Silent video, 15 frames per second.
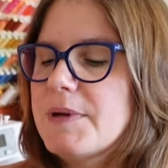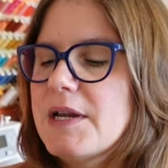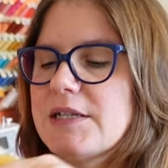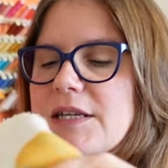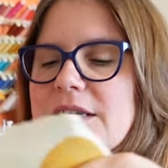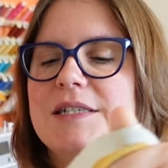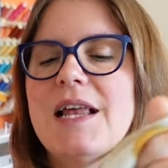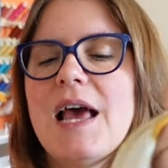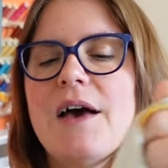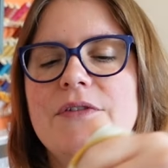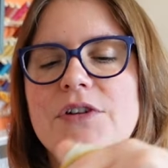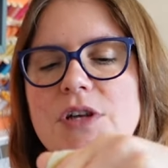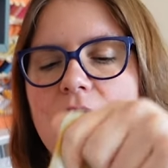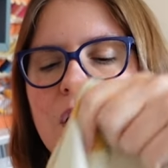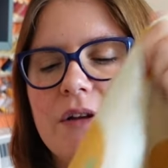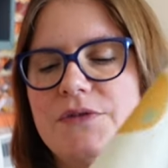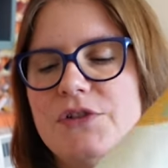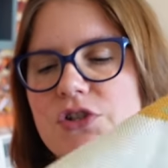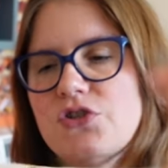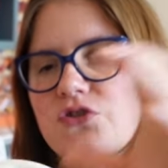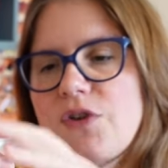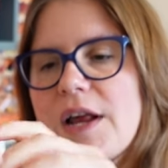but it doesn't have a ton of
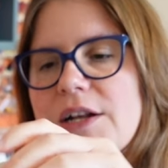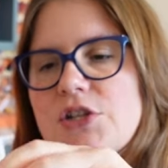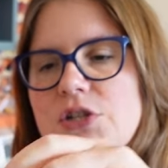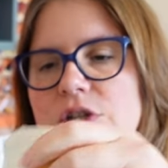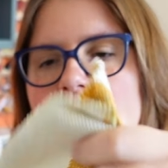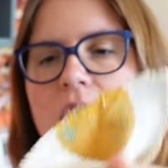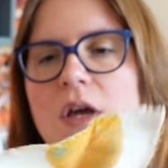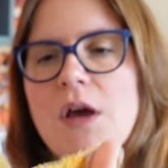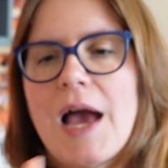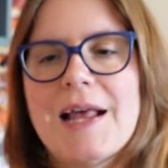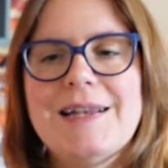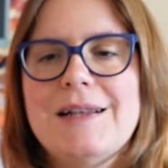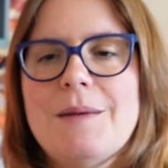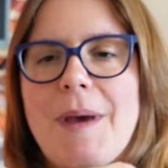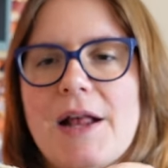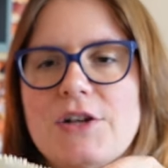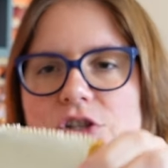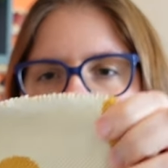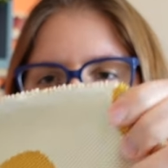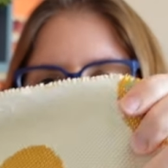stretch. I didn't imagine